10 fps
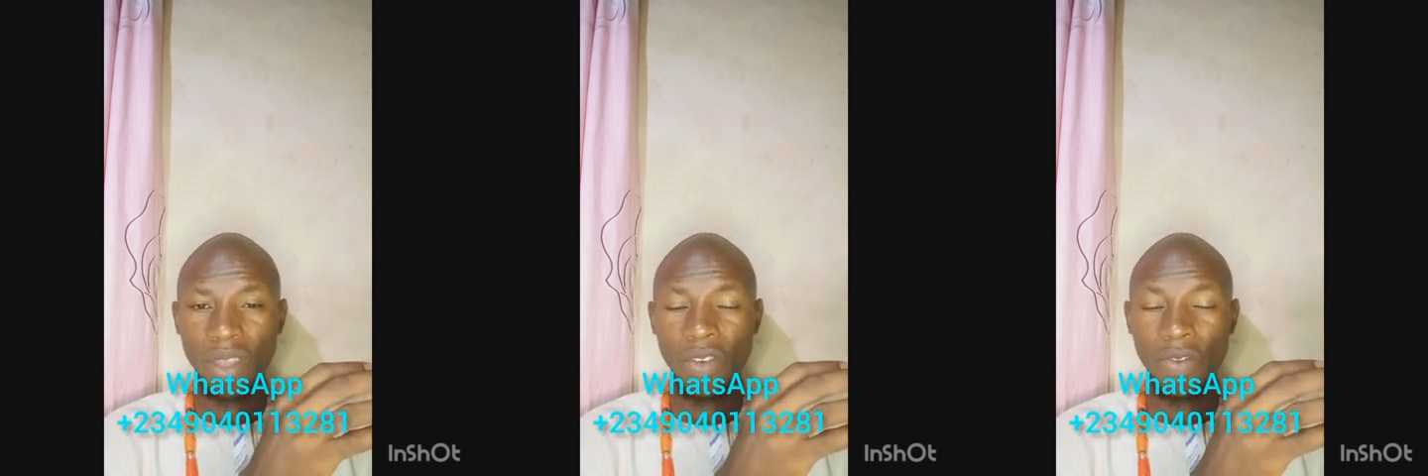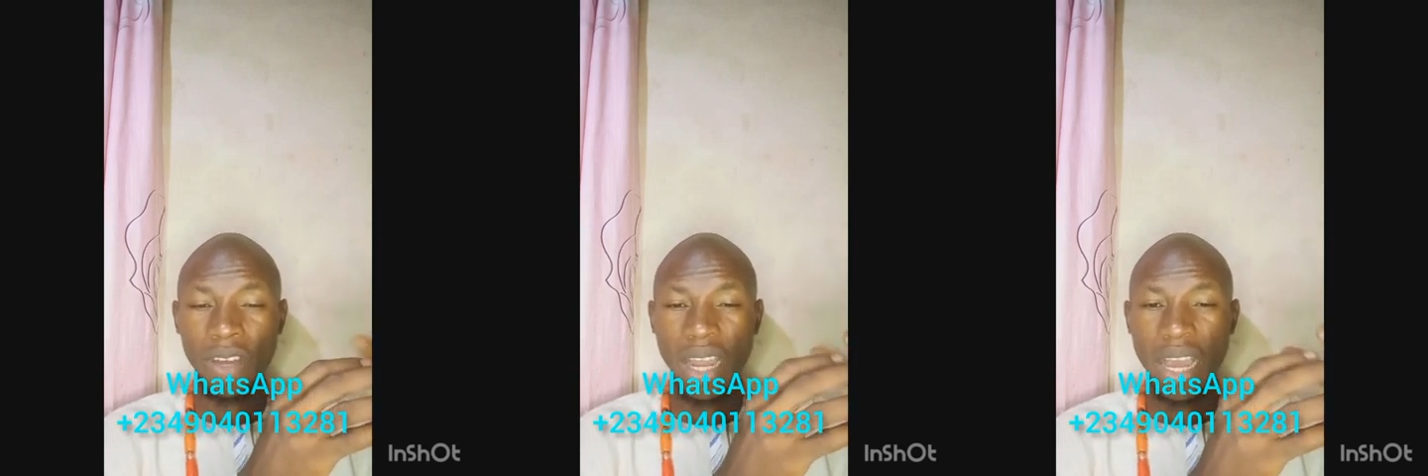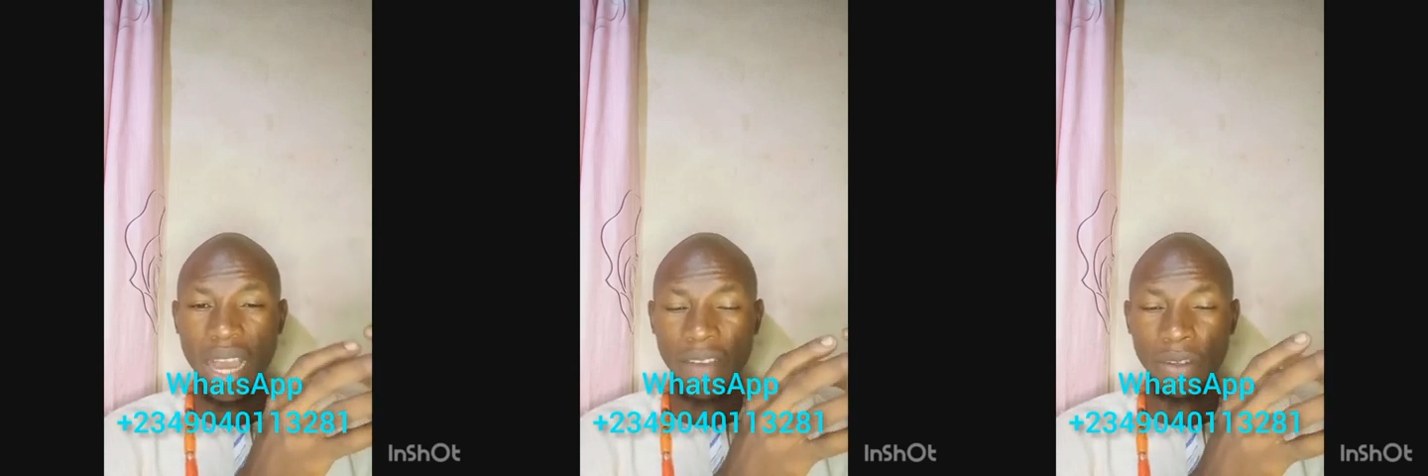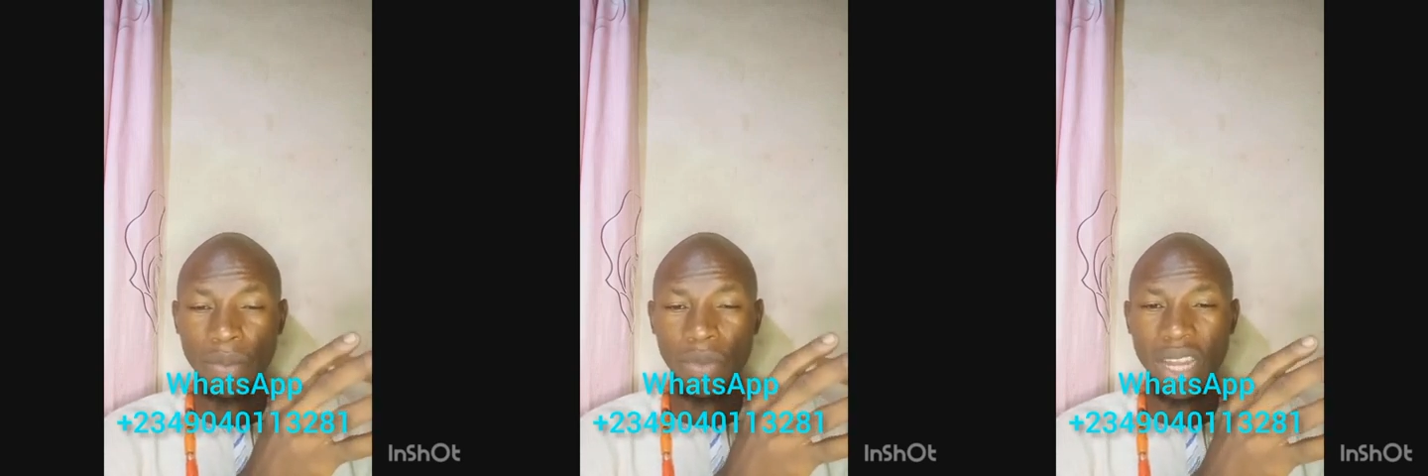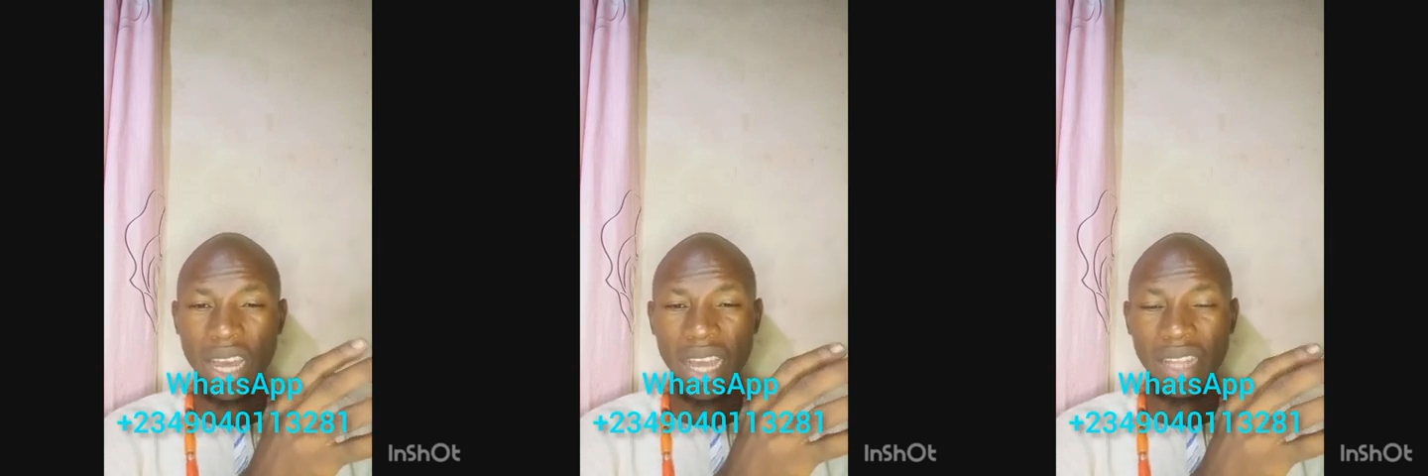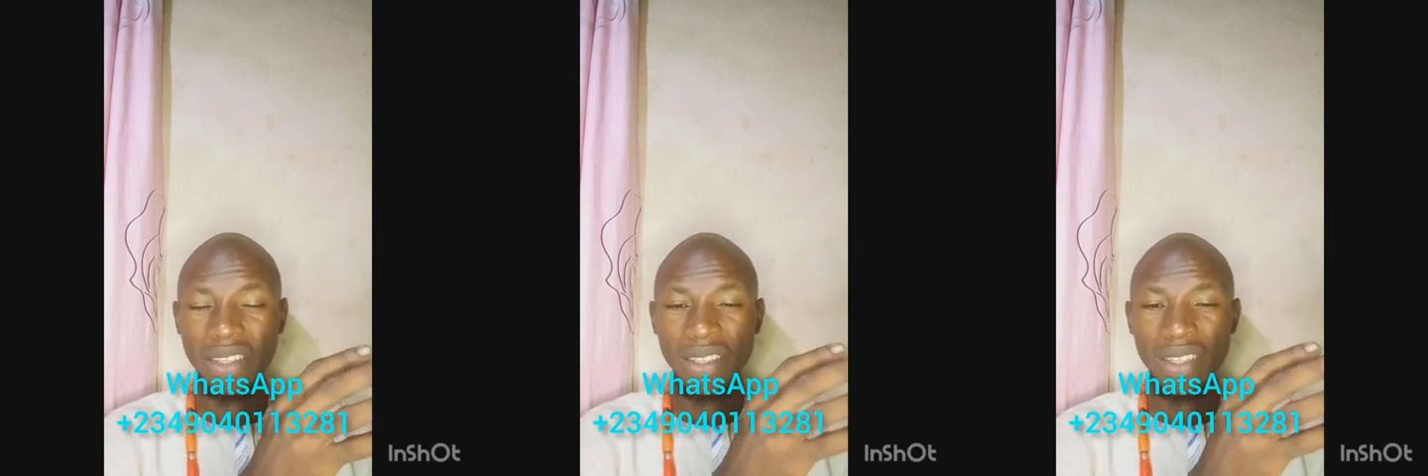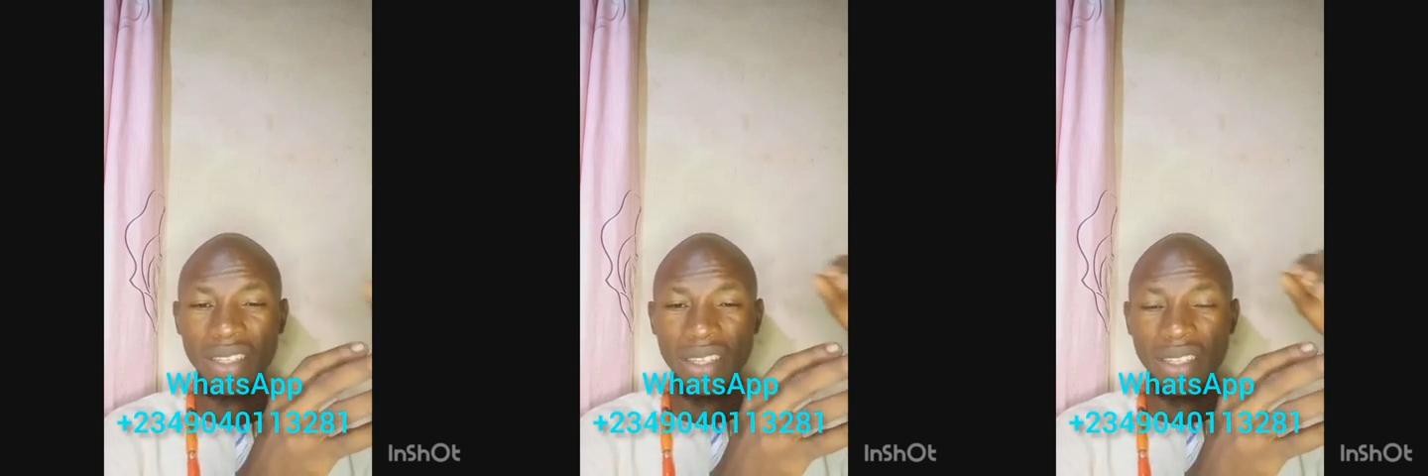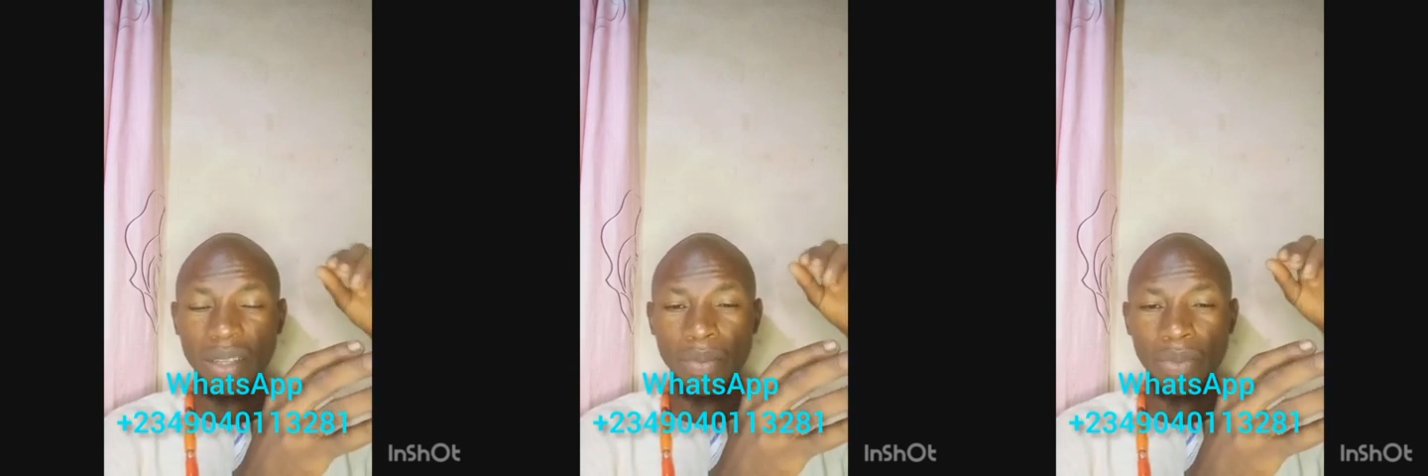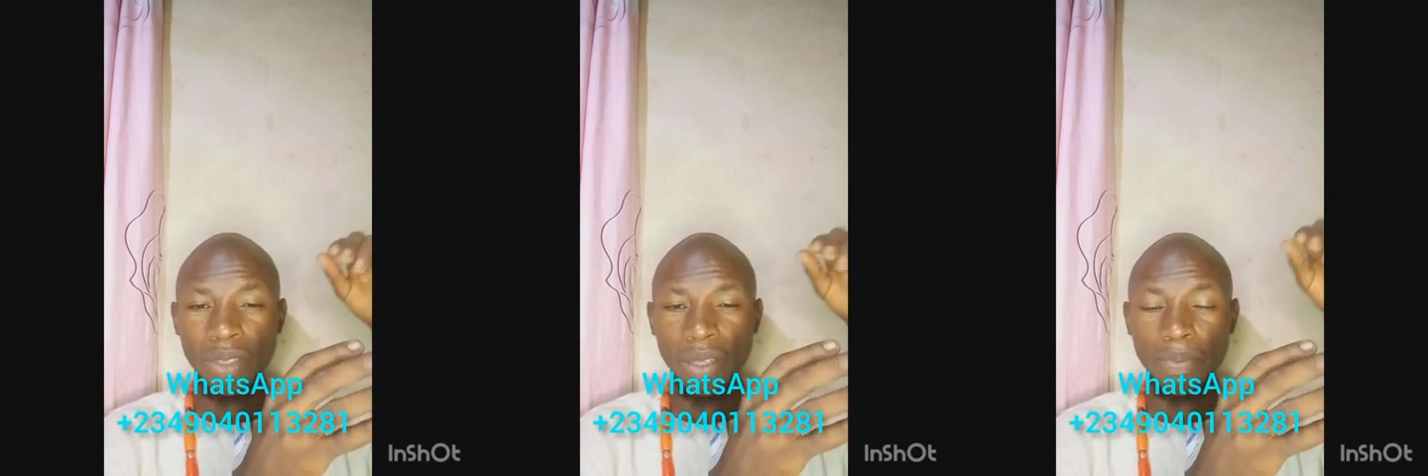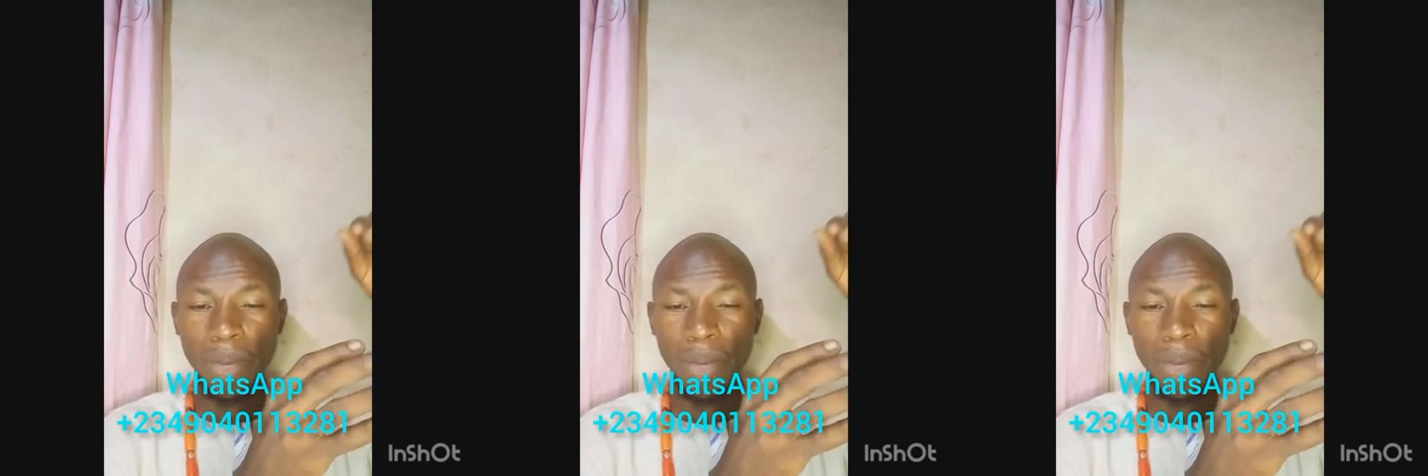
Your father have a mother, and the